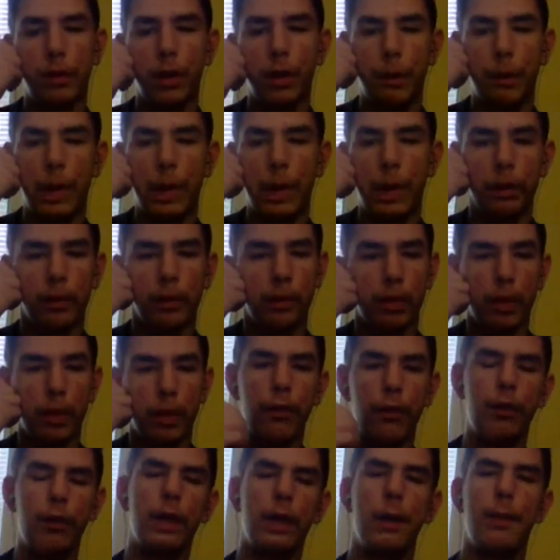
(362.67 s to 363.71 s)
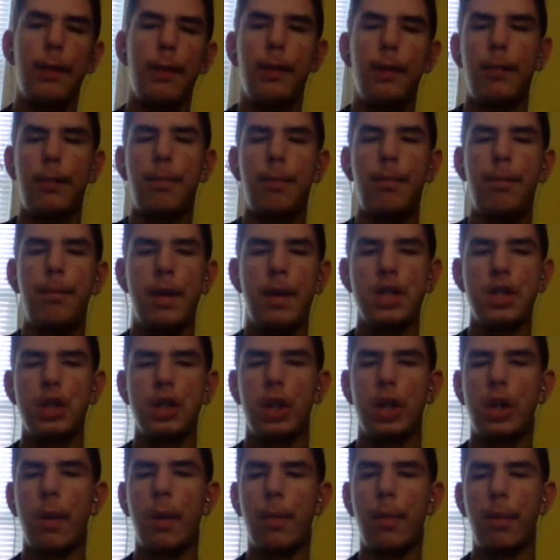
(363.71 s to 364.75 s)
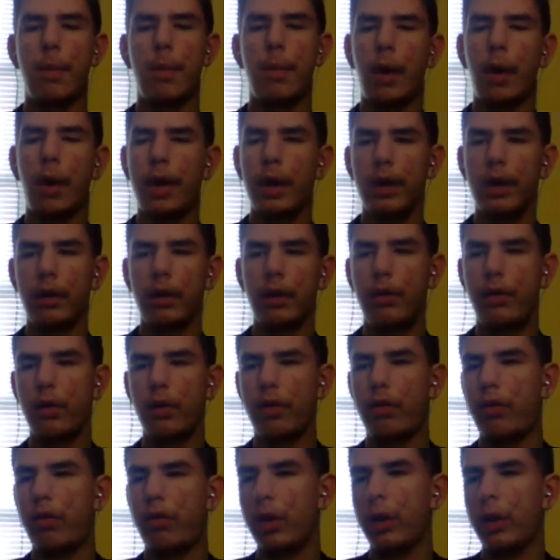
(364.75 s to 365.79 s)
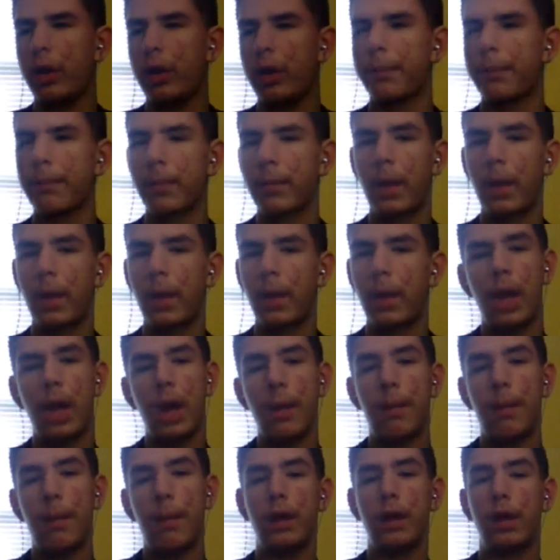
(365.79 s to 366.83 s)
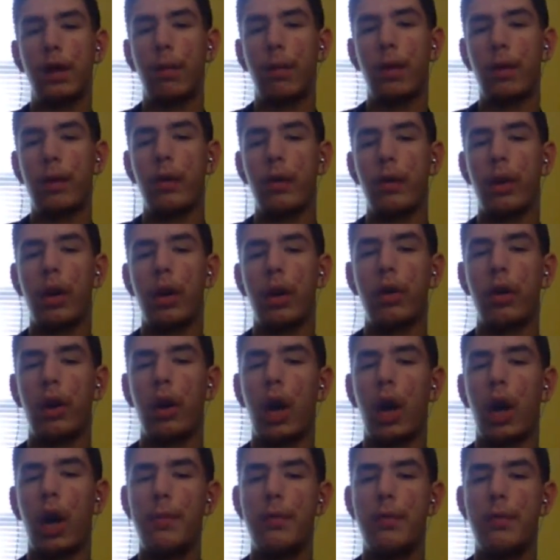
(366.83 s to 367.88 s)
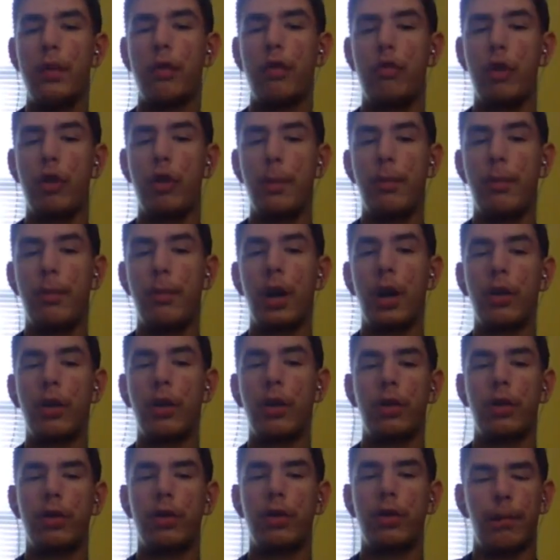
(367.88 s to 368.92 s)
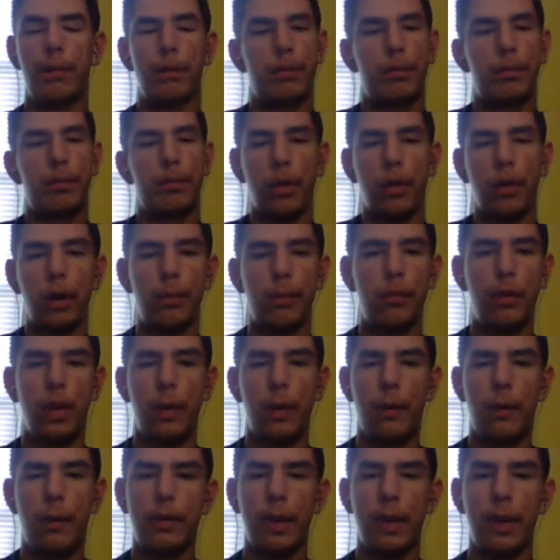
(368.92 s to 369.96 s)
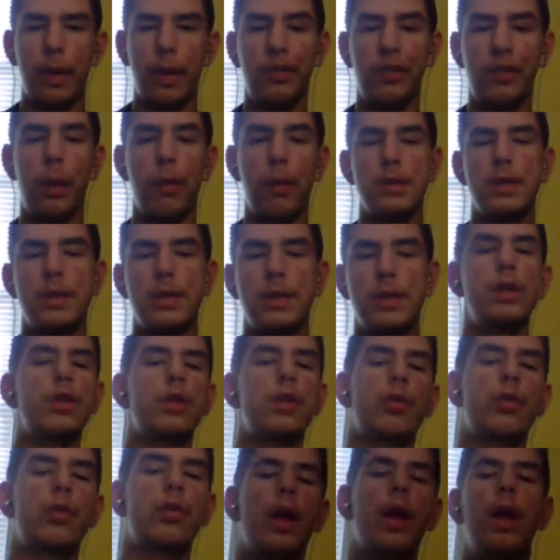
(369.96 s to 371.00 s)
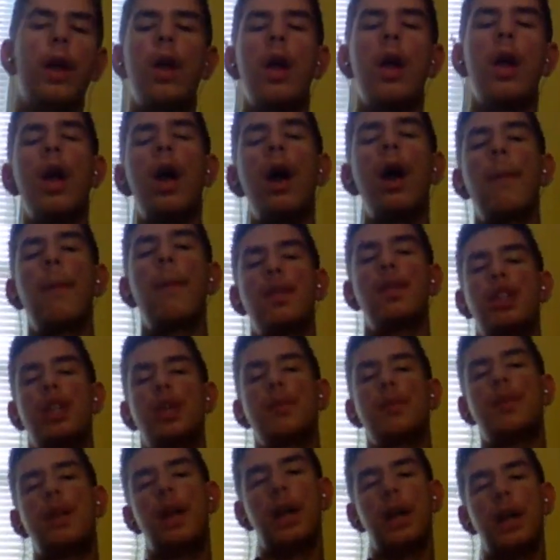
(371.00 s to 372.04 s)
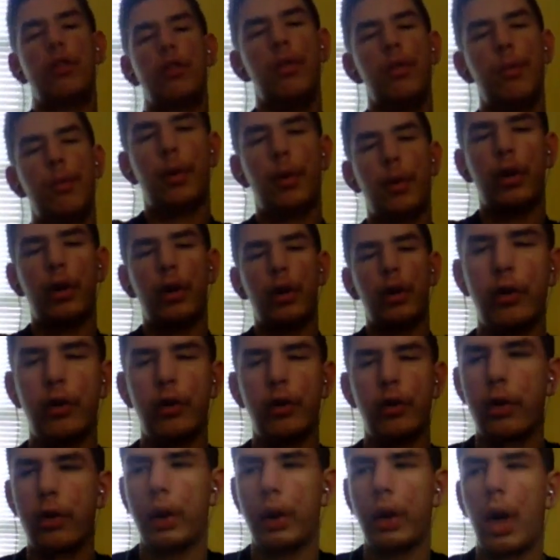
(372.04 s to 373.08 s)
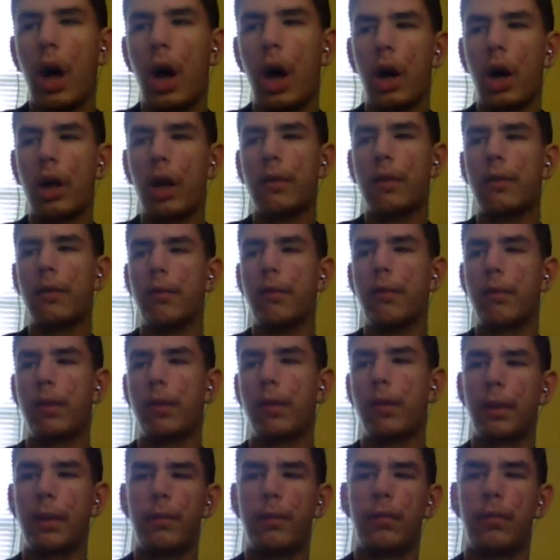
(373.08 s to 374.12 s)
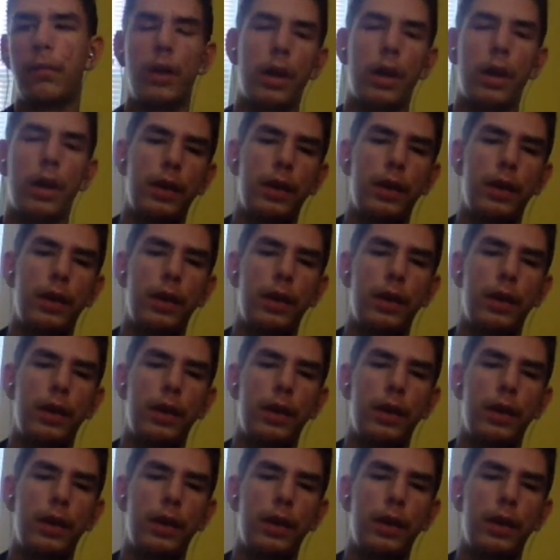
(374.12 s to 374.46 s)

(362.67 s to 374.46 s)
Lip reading: are definitely going to be missing a couple players this year, but one of their other ups is James Harrison. I'm still upset about that because I'm a Steelers fan. But James Harrison personally is a god when it comes to that team,